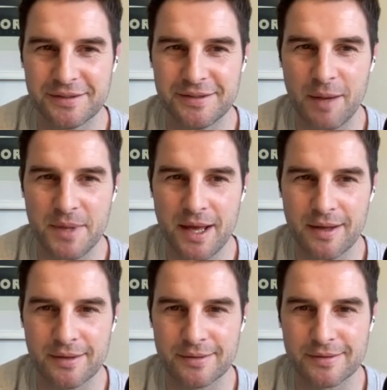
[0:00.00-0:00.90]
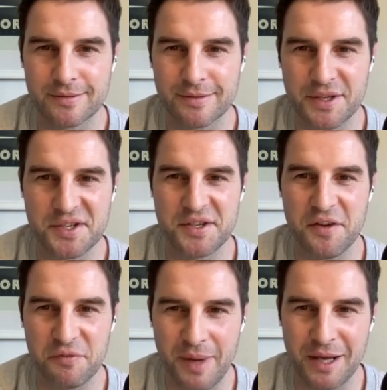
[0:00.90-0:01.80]
Damian, the
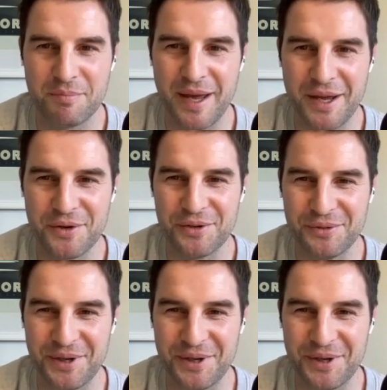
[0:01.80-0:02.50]
stiff man Penaud,